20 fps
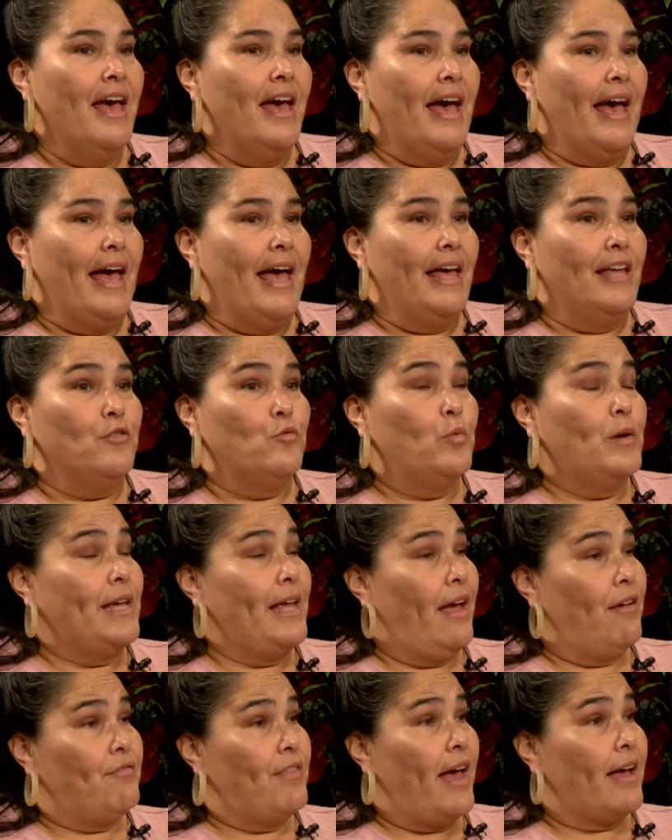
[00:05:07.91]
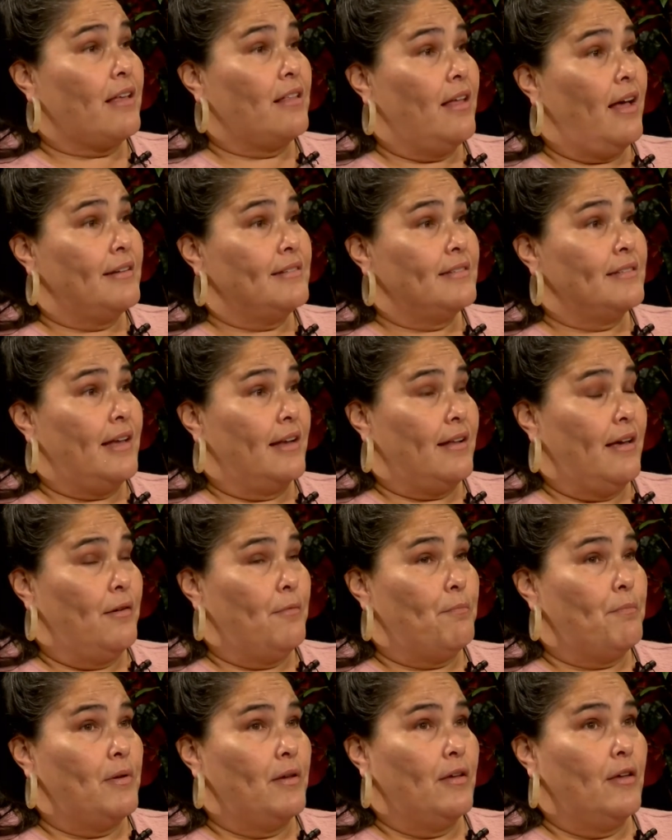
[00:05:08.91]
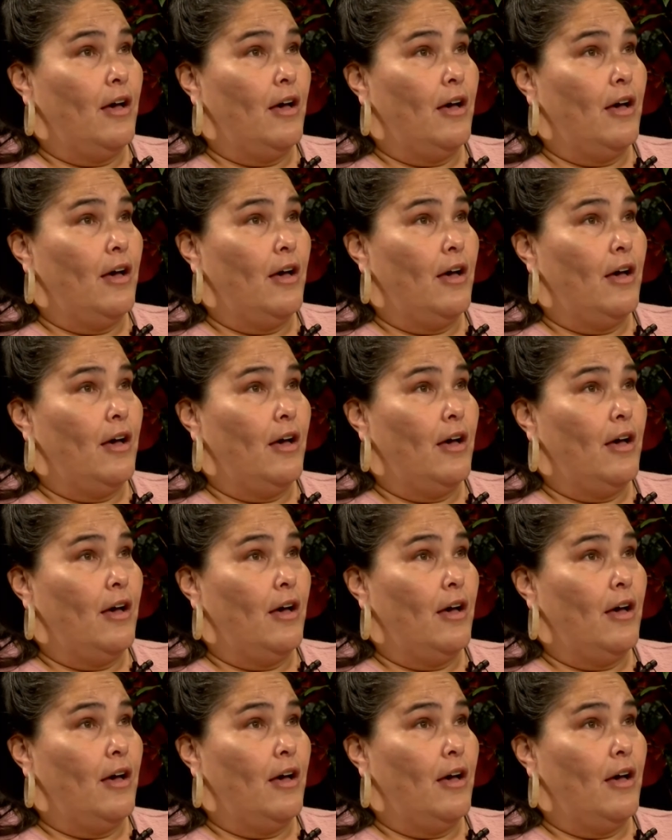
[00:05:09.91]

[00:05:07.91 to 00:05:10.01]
And we have that class set up